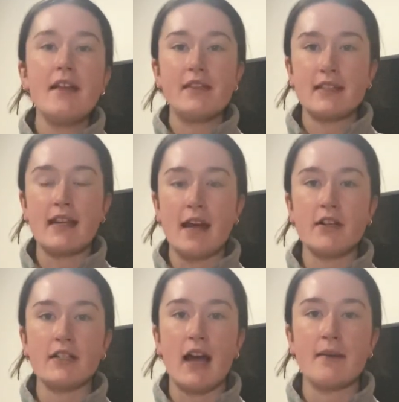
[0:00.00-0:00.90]
the standard
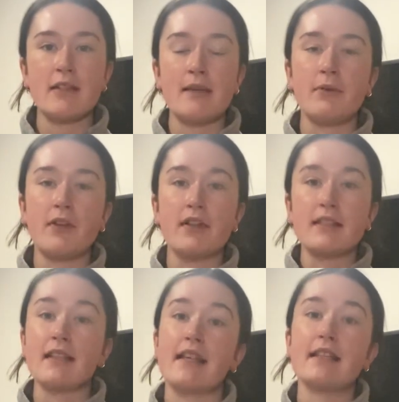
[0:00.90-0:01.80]
timetable, there's
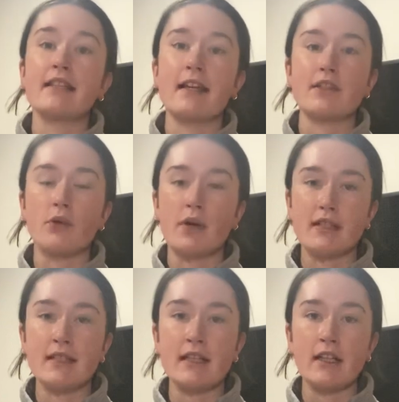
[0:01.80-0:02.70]
less and less
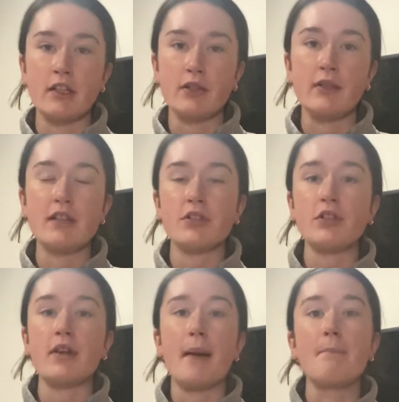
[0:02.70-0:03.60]
courses included, so you
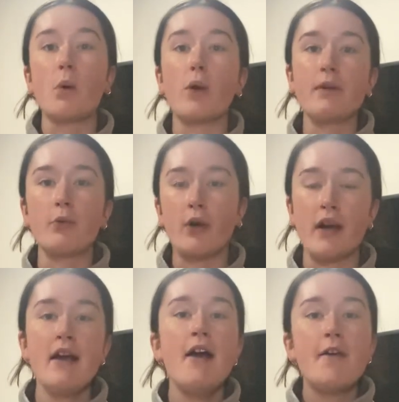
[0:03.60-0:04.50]
get more and more
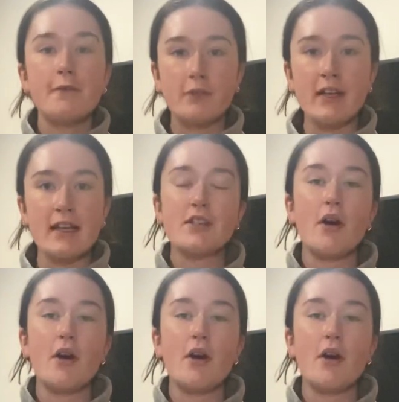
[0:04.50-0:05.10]
freedom.